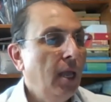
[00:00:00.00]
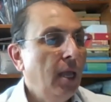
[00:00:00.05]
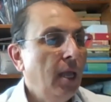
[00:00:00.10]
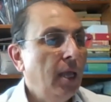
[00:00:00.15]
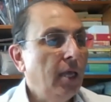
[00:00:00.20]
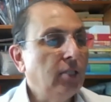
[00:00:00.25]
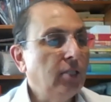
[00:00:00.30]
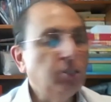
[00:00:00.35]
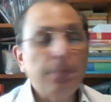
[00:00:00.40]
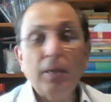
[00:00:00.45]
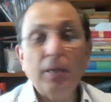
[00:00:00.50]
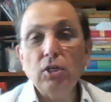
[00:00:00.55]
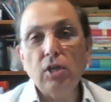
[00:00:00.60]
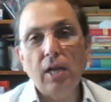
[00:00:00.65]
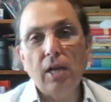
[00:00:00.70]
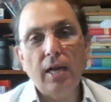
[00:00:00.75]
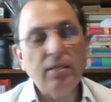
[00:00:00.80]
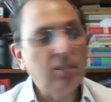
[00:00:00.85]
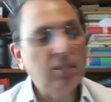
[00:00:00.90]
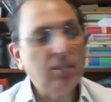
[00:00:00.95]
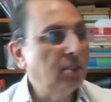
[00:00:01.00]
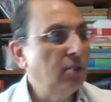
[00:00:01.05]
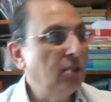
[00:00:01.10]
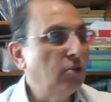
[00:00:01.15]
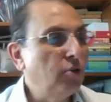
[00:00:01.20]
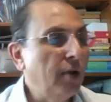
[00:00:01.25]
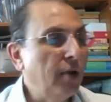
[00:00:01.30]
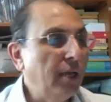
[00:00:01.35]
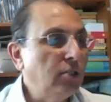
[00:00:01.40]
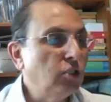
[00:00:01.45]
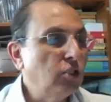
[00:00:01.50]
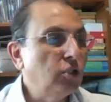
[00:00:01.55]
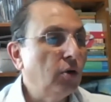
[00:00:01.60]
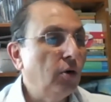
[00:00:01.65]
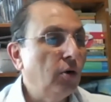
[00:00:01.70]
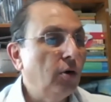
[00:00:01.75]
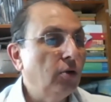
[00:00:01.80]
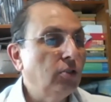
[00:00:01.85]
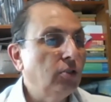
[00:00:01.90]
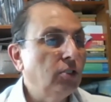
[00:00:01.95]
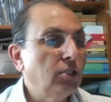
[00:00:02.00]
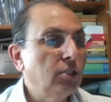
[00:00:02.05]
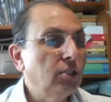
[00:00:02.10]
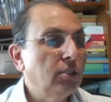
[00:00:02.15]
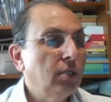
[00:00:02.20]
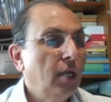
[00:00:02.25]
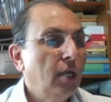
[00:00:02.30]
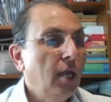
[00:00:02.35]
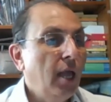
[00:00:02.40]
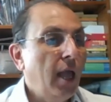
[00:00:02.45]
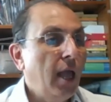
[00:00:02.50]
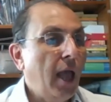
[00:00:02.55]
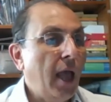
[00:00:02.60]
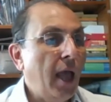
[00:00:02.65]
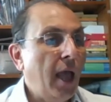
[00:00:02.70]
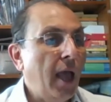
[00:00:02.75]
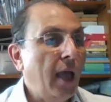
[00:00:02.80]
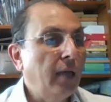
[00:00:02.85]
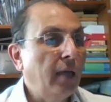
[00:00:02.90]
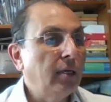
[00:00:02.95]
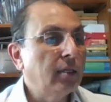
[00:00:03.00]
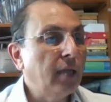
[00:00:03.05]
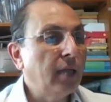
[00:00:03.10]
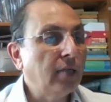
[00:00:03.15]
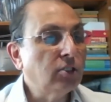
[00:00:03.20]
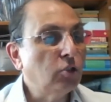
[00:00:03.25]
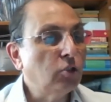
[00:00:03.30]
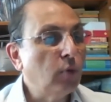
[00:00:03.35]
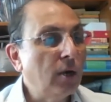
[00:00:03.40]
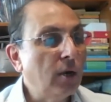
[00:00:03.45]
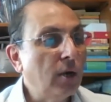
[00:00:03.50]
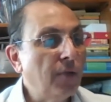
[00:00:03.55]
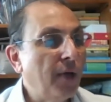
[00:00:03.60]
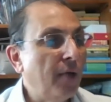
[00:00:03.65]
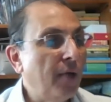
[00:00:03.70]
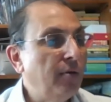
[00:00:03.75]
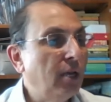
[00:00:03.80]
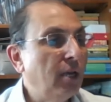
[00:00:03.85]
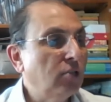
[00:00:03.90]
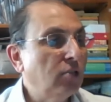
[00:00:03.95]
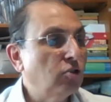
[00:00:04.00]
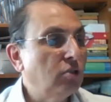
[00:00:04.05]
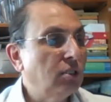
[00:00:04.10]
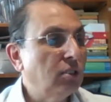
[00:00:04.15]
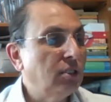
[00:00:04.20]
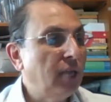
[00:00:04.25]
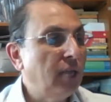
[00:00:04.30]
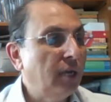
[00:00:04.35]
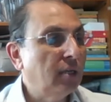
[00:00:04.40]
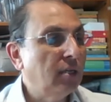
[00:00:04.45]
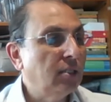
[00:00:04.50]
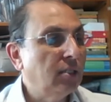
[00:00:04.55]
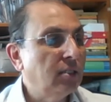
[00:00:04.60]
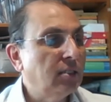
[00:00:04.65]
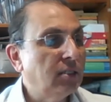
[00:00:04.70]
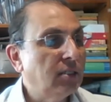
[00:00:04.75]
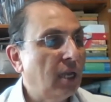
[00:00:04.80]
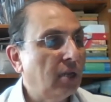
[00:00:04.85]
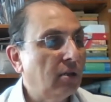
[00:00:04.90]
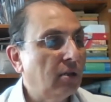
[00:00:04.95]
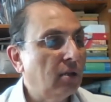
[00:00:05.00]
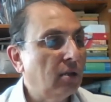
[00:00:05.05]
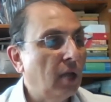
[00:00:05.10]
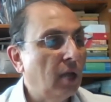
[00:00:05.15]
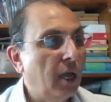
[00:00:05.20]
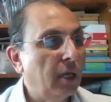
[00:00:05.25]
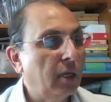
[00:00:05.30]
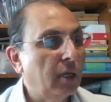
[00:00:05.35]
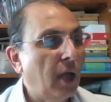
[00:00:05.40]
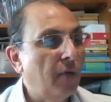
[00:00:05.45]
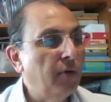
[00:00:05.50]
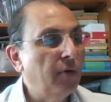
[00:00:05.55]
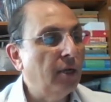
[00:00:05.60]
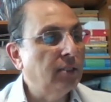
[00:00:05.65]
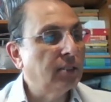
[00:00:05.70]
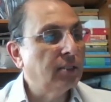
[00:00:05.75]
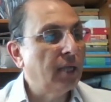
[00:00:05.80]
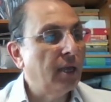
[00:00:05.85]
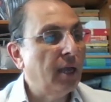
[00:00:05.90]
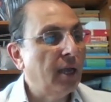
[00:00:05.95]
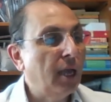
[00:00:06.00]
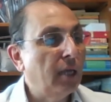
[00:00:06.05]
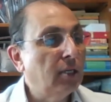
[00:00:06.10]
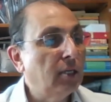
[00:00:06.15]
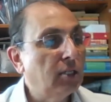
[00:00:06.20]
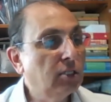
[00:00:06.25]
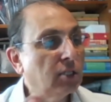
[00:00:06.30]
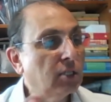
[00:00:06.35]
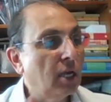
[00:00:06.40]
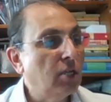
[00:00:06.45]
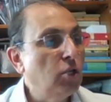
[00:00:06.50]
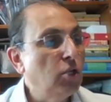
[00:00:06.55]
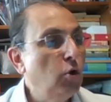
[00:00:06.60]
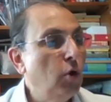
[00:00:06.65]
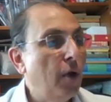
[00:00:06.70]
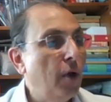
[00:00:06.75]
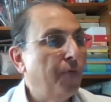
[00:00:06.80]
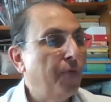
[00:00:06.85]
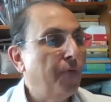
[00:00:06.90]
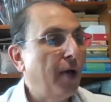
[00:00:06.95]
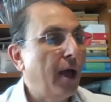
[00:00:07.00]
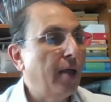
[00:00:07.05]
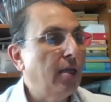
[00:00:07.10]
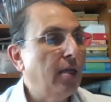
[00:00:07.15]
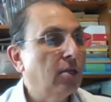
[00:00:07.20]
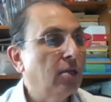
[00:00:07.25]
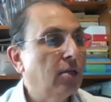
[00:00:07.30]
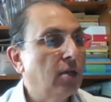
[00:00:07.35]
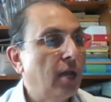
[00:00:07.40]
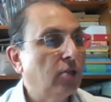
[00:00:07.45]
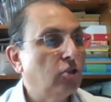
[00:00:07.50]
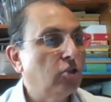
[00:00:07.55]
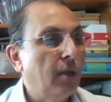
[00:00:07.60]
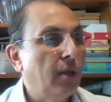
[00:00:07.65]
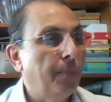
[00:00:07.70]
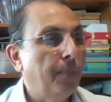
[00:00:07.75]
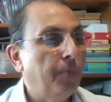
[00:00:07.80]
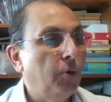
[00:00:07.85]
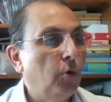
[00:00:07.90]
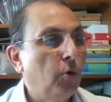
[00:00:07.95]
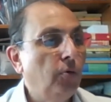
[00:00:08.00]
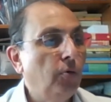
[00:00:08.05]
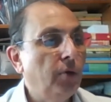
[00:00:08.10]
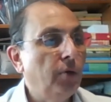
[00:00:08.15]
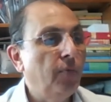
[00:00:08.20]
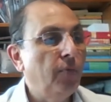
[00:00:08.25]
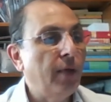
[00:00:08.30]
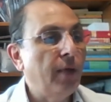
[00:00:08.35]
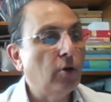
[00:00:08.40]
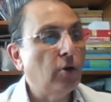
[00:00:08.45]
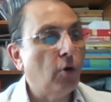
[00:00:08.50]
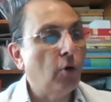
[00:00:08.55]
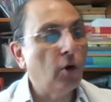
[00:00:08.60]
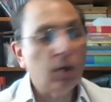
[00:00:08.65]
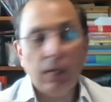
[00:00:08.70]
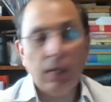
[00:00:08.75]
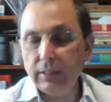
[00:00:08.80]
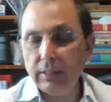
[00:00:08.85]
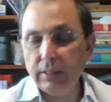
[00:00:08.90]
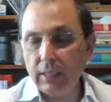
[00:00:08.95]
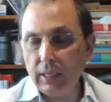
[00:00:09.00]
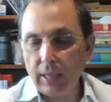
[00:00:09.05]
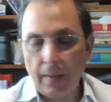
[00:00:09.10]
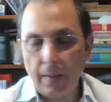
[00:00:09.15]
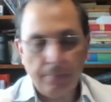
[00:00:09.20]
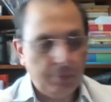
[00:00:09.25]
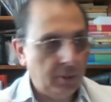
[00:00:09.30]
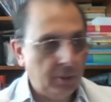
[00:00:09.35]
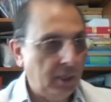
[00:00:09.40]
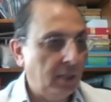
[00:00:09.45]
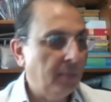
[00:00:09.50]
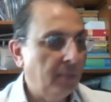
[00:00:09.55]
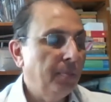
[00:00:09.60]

It specializes in trade shows and has 25 industrial sectors. It's uh, covers, and it is a UFI internationally approved event organizing company.